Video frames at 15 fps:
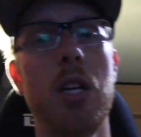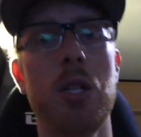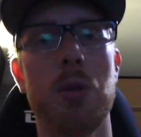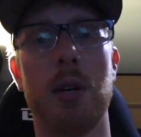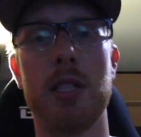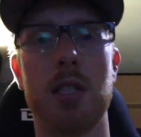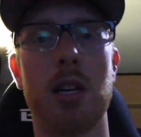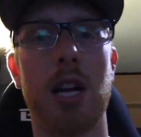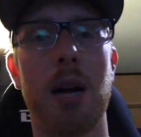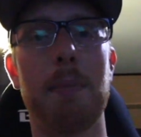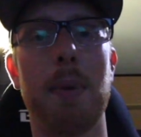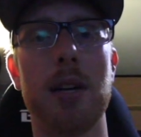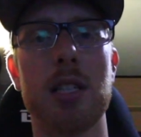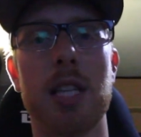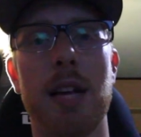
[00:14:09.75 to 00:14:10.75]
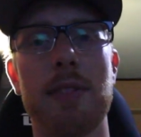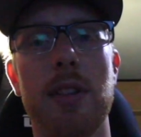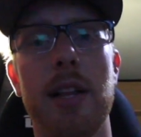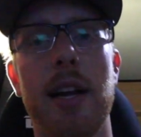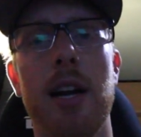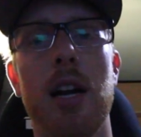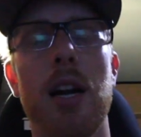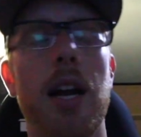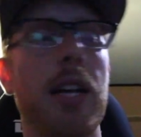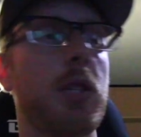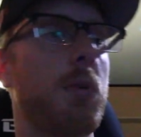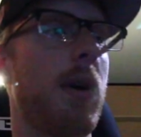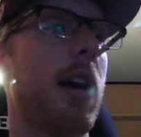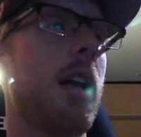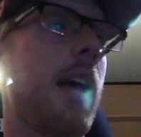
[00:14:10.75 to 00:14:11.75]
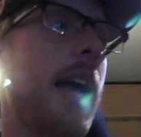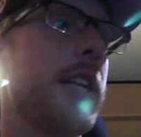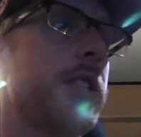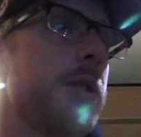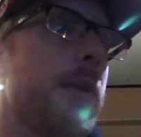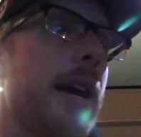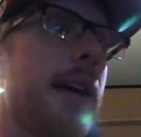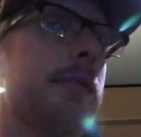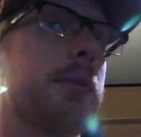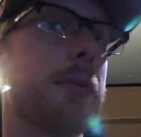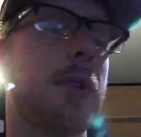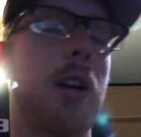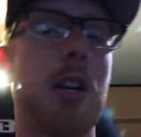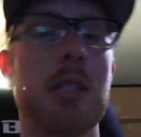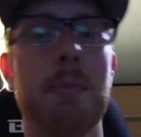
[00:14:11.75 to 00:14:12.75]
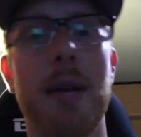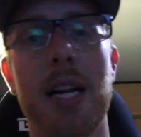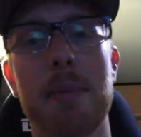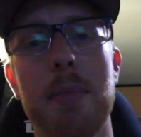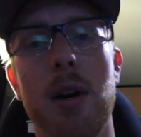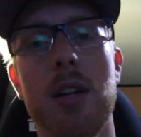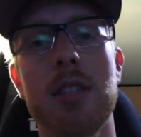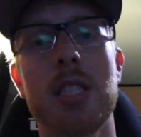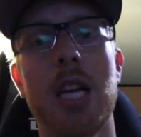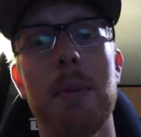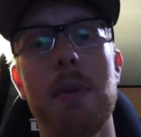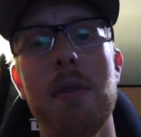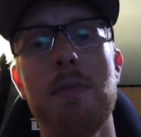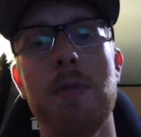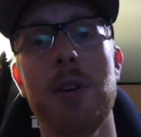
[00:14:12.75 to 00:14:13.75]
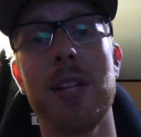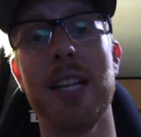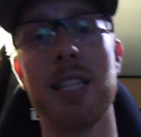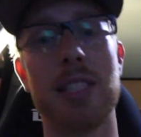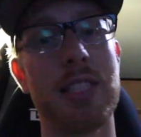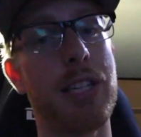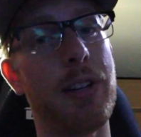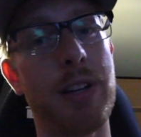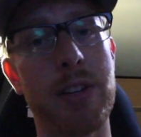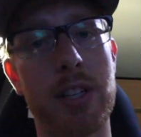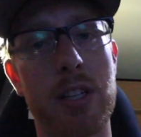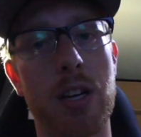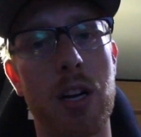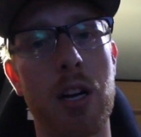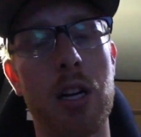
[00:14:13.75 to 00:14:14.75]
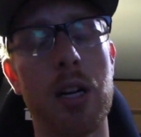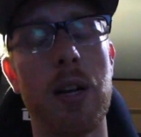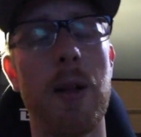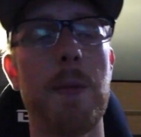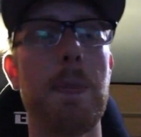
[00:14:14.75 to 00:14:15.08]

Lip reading: So I still got a bunch left there as well. I do have some cosmetic mods coming for the exterior of the car.